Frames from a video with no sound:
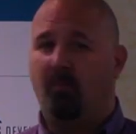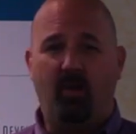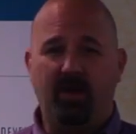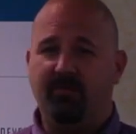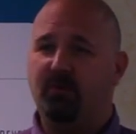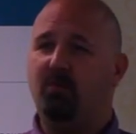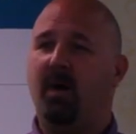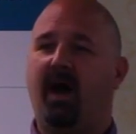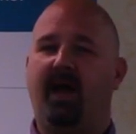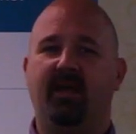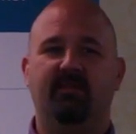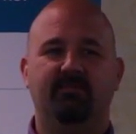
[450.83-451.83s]
Whatever you
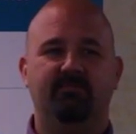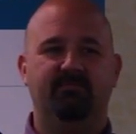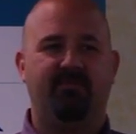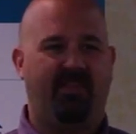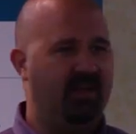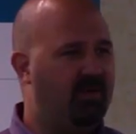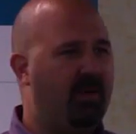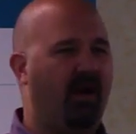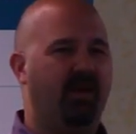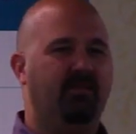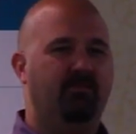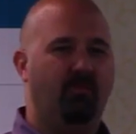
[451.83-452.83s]
buy, think
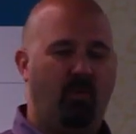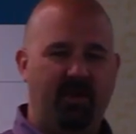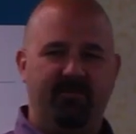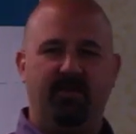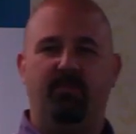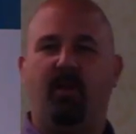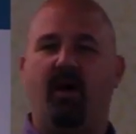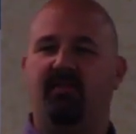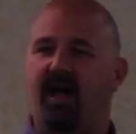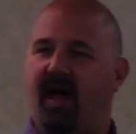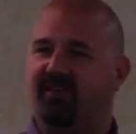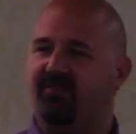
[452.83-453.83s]
about it. What have you bought
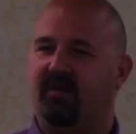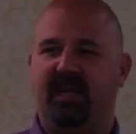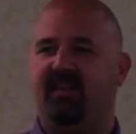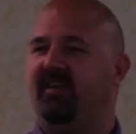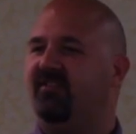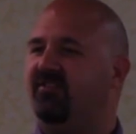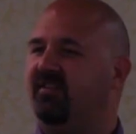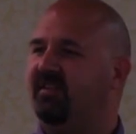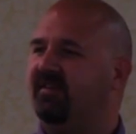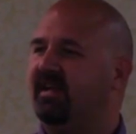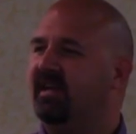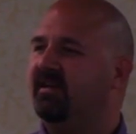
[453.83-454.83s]
last? Anything
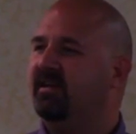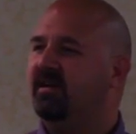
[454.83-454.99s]
significant?